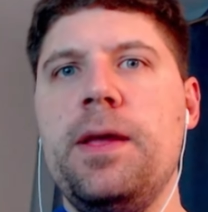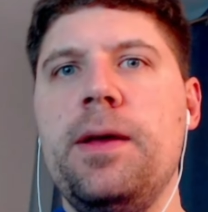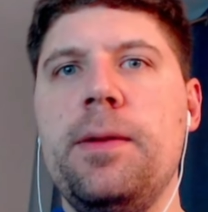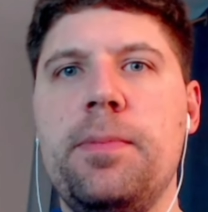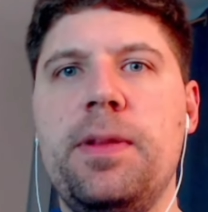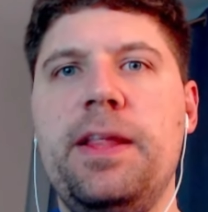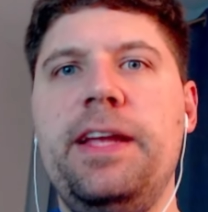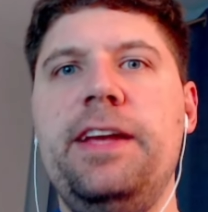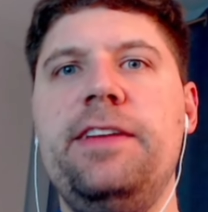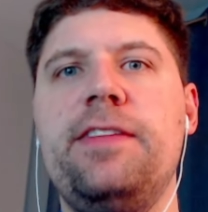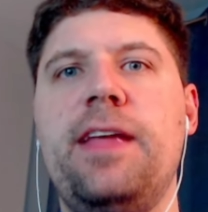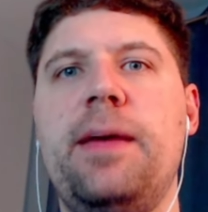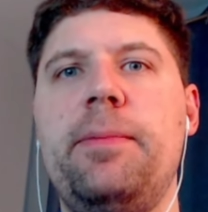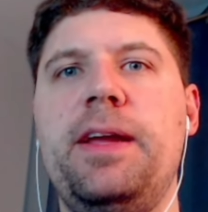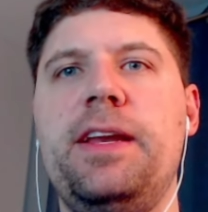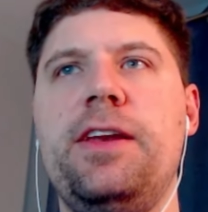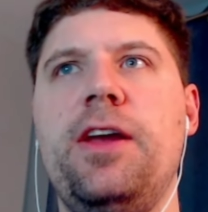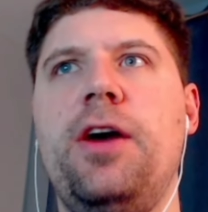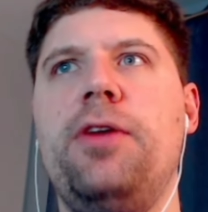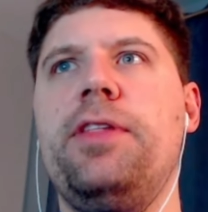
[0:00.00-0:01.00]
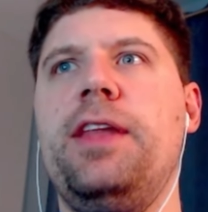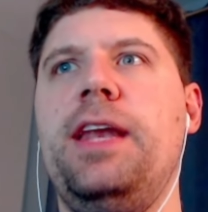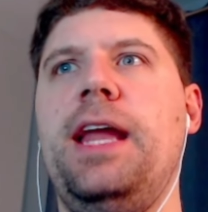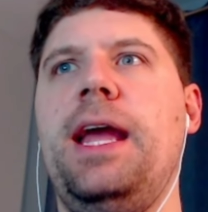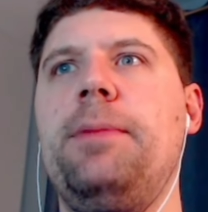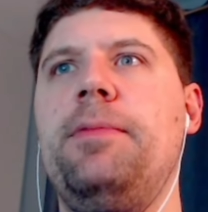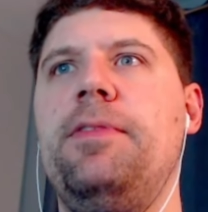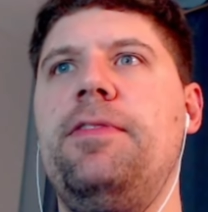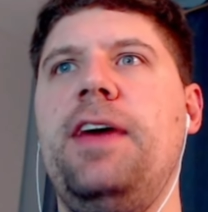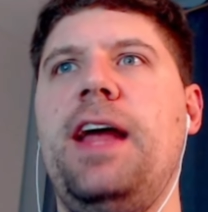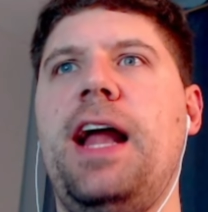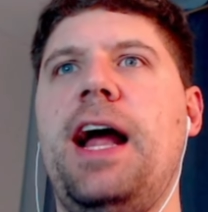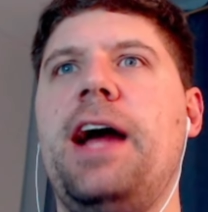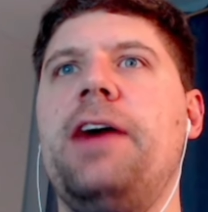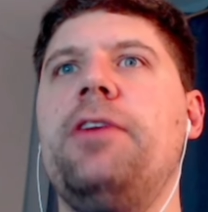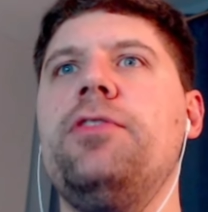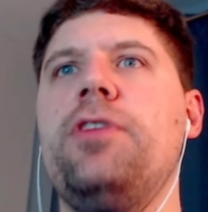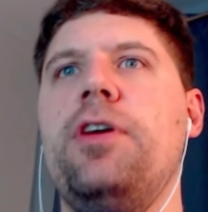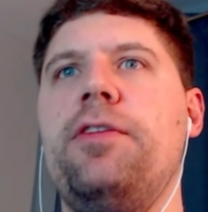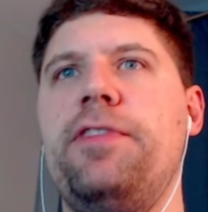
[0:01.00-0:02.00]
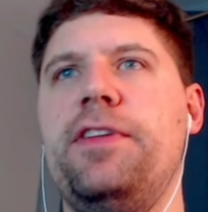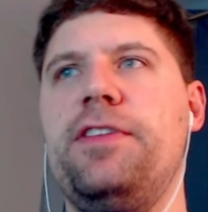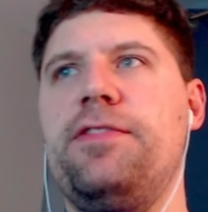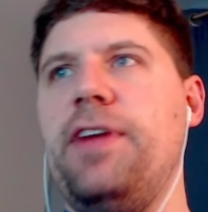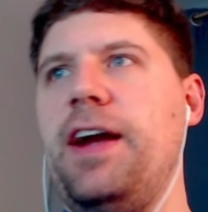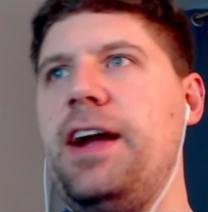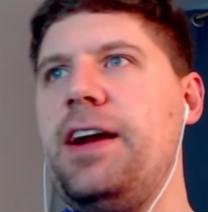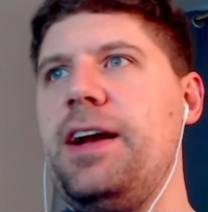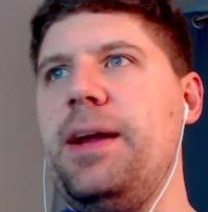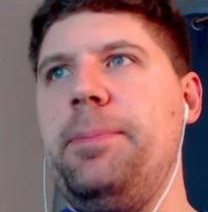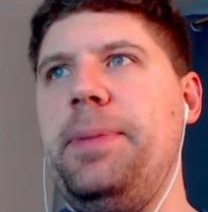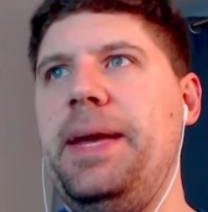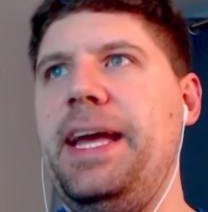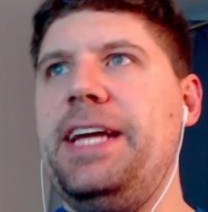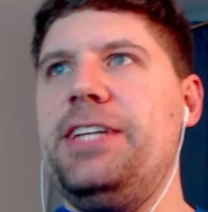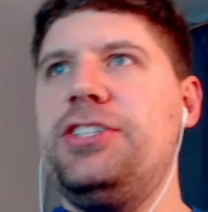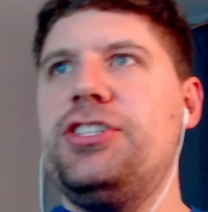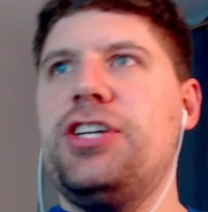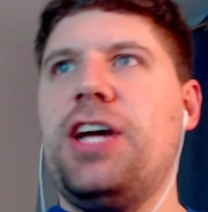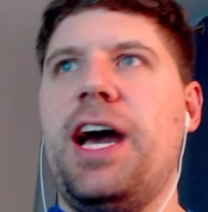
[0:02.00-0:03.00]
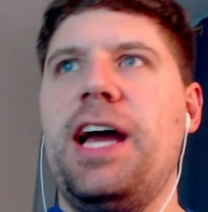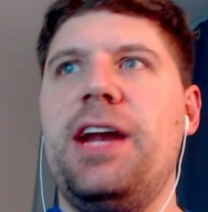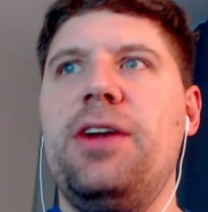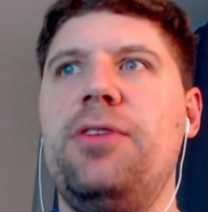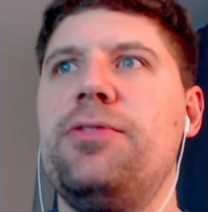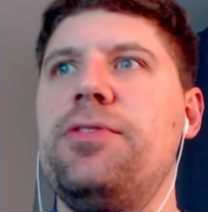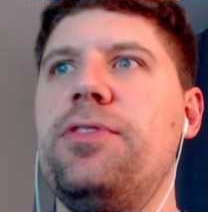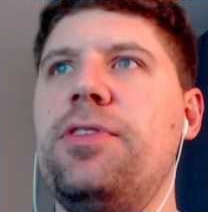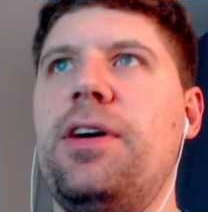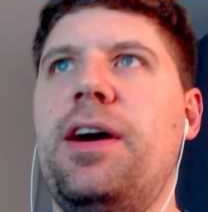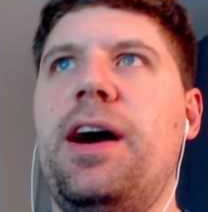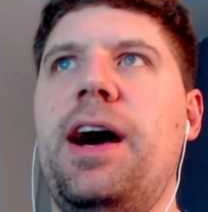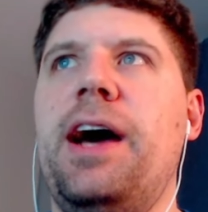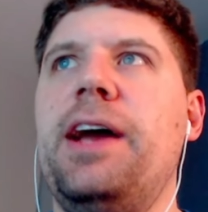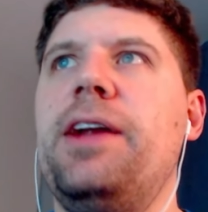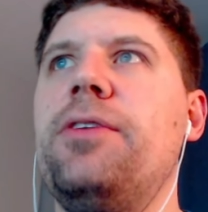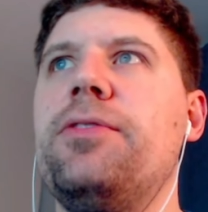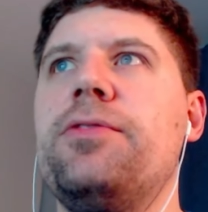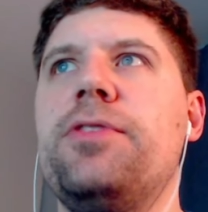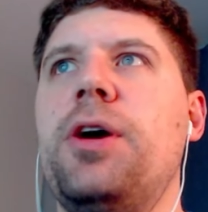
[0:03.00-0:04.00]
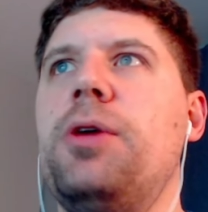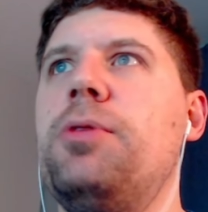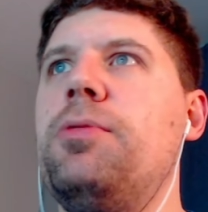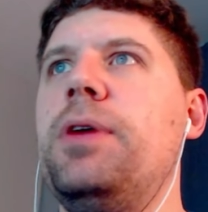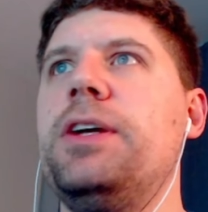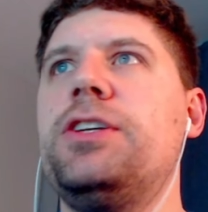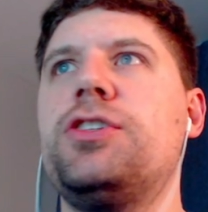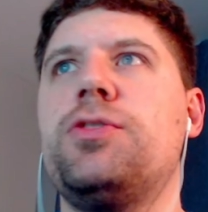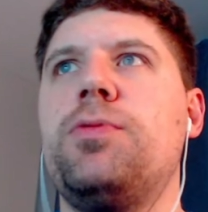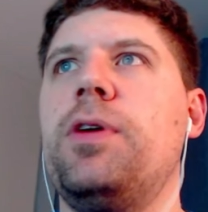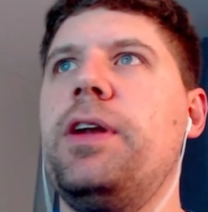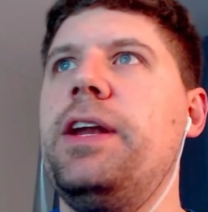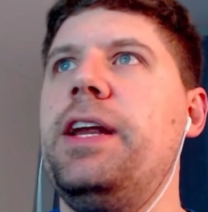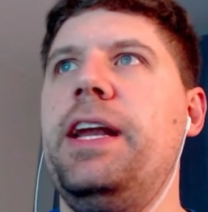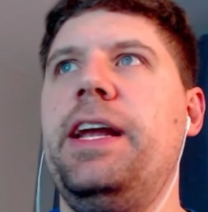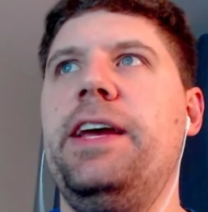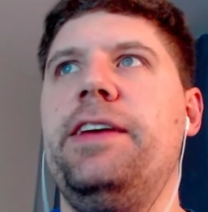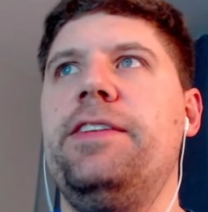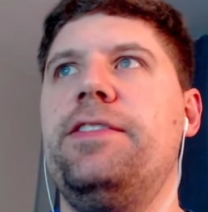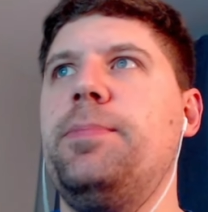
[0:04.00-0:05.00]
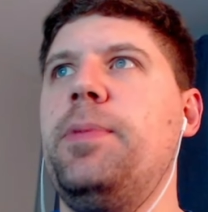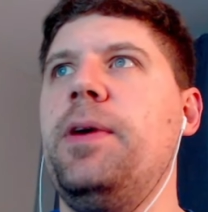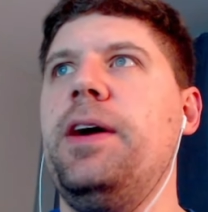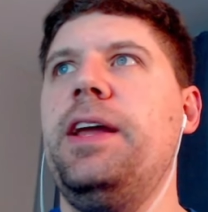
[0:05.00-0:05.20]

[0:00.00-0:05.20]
please let me know the name of it. I don't know if it's Verde Beach. I don't know which one it is, but